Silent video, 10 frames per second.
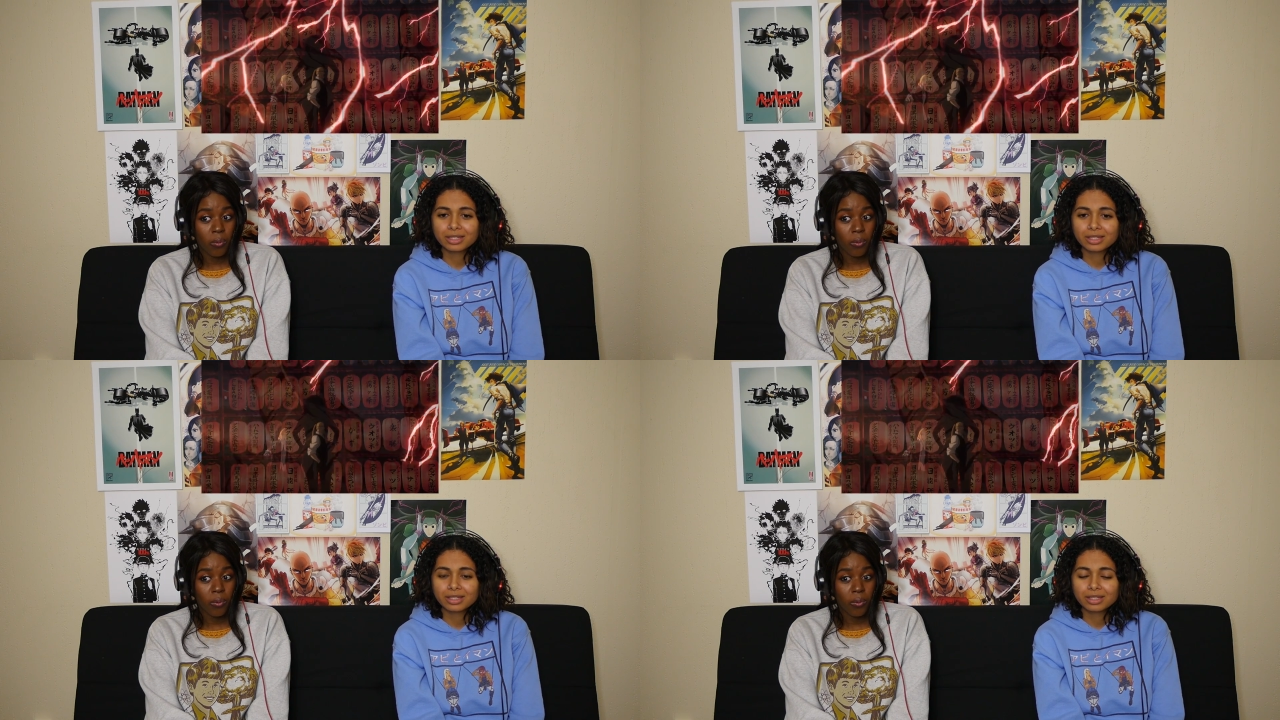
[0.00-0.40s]

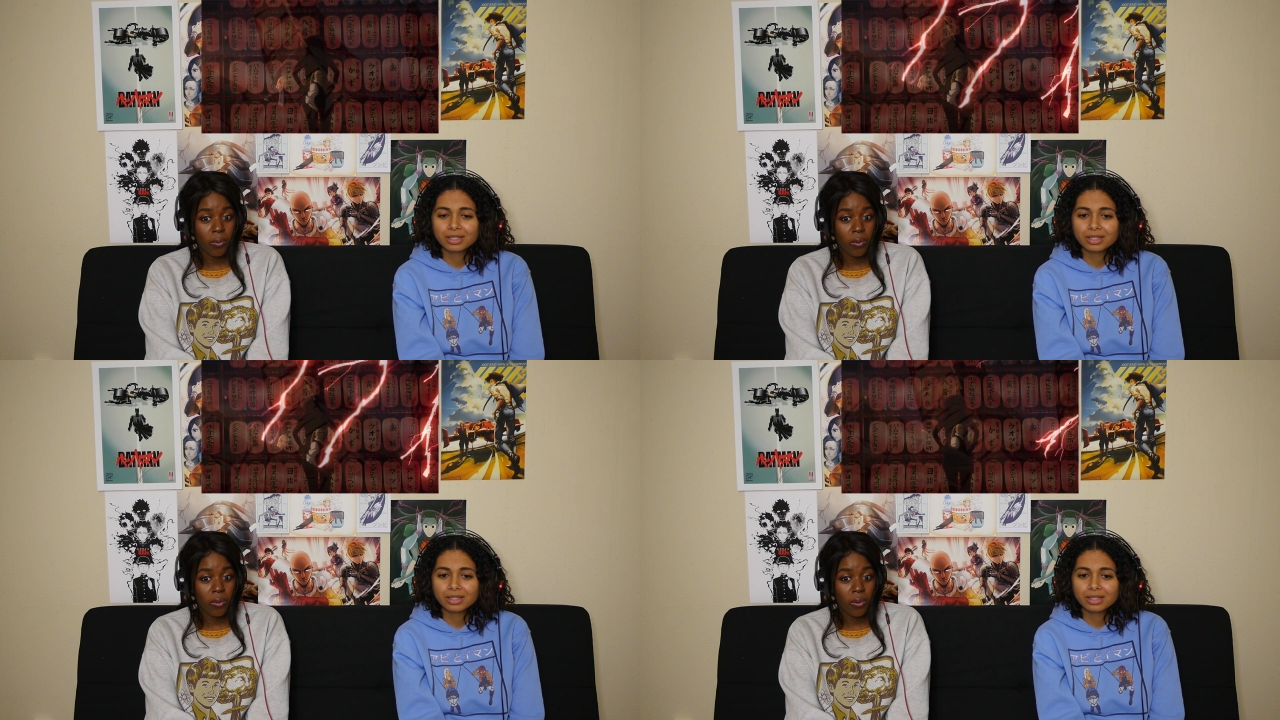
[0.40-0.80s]

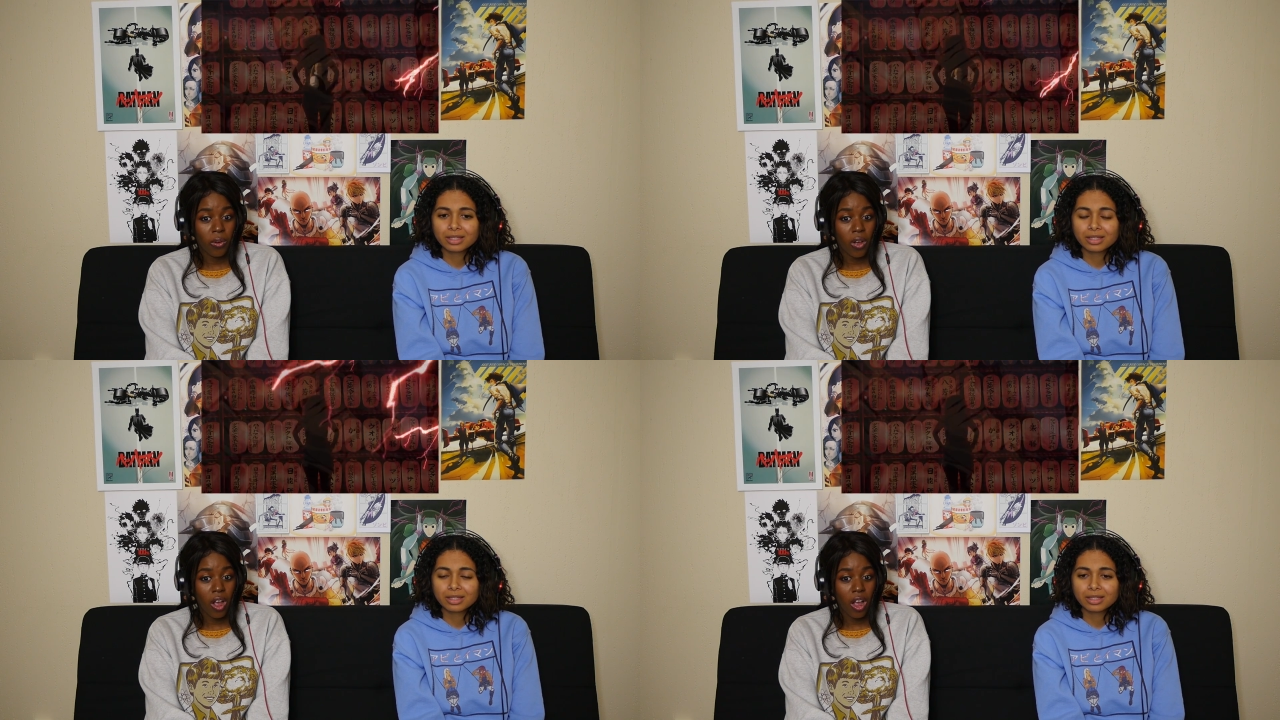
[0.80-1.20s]

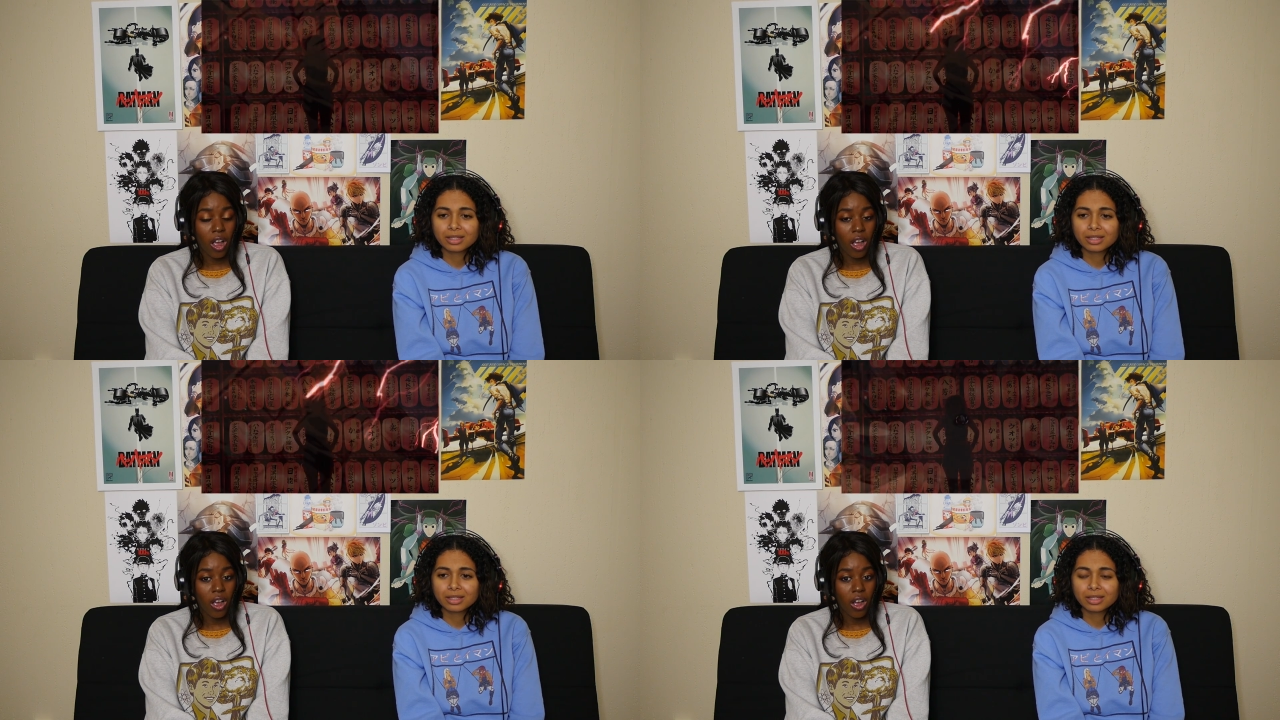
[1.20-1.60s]

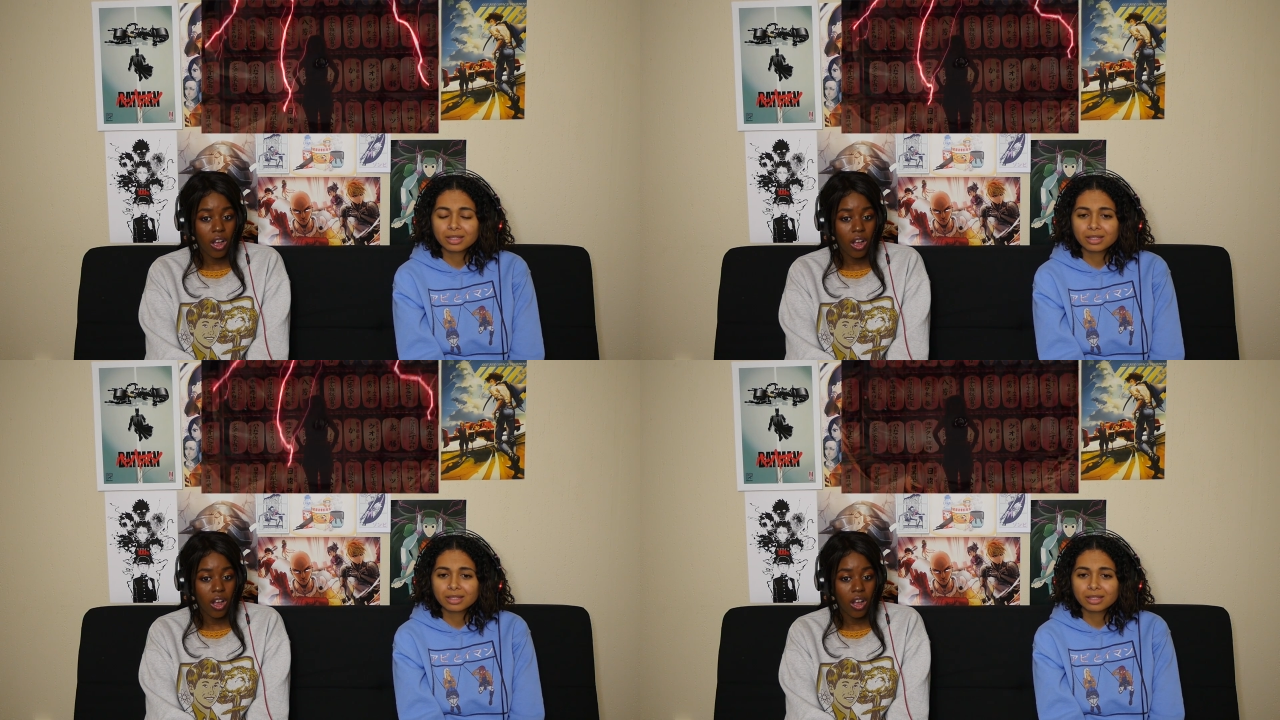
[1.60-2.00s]

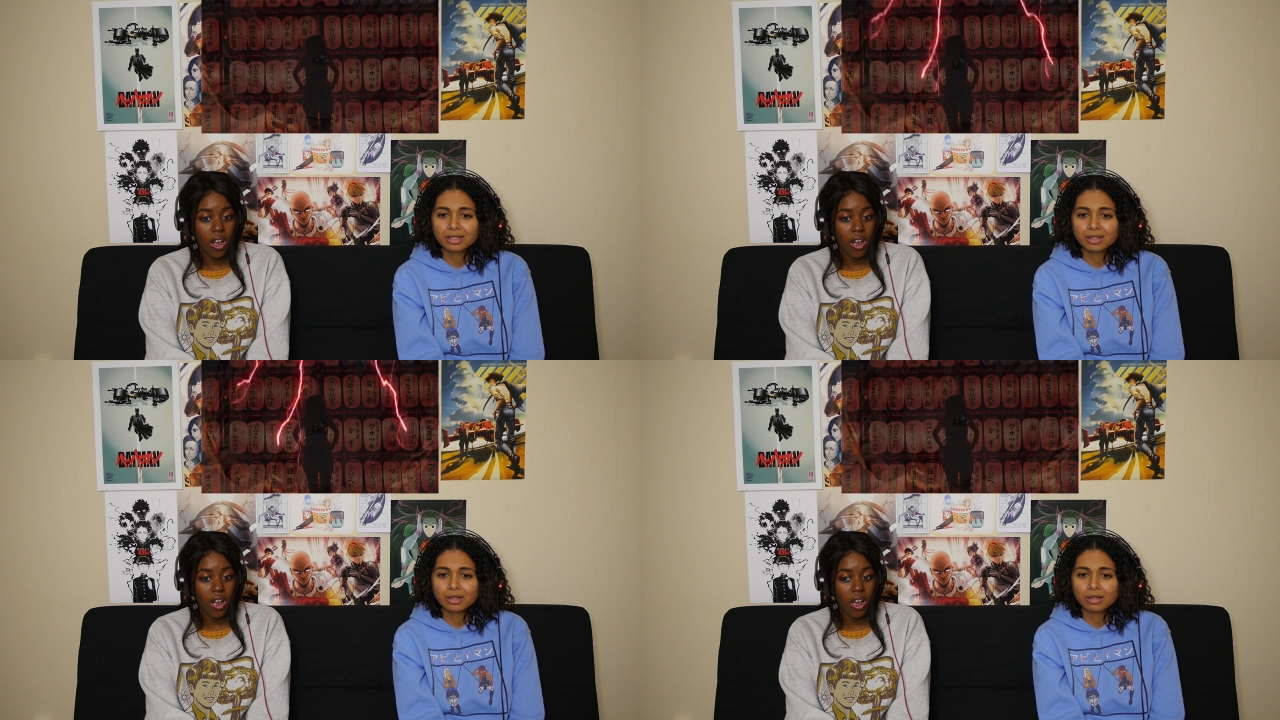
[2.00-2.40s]
Nobody speaks.